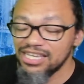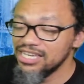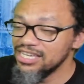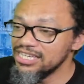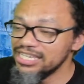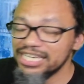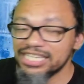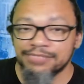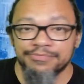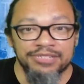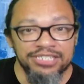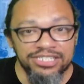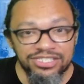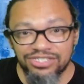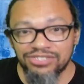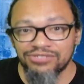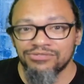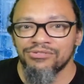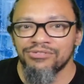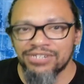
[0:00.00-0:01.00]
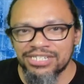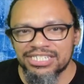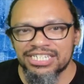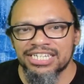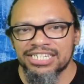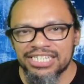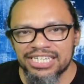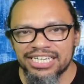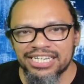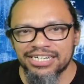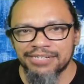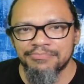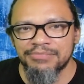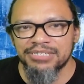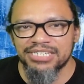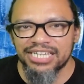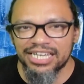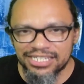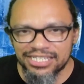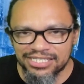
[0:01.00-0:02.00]
He has been shoehorned in here
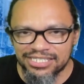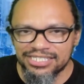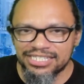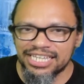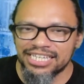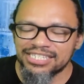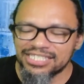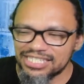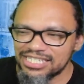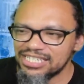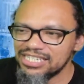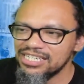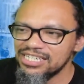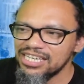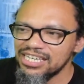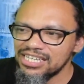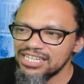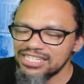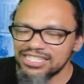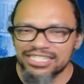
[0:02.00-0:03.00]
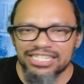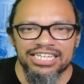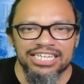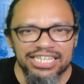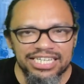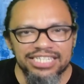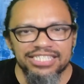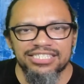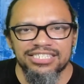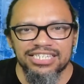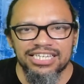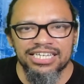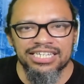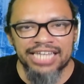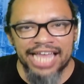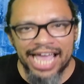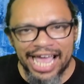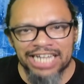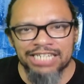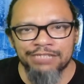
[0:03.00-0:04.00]
because Disney needs an
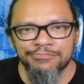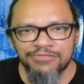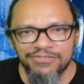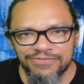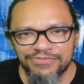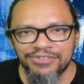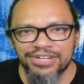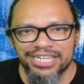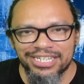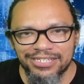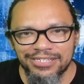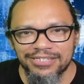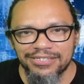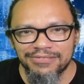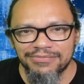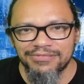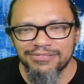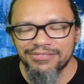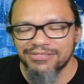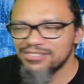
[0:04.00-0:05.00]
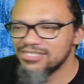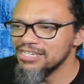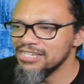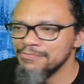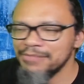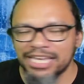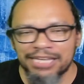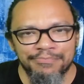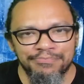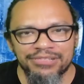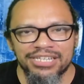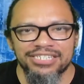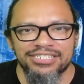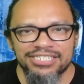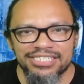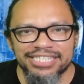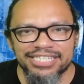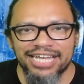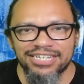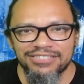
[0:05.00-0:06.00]
animal friend to make
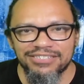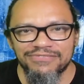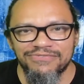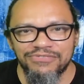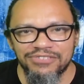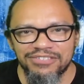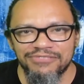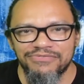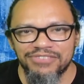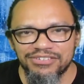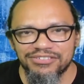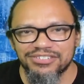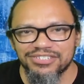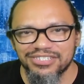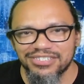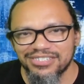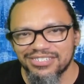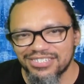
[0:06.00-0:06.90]
plushies out of for the future.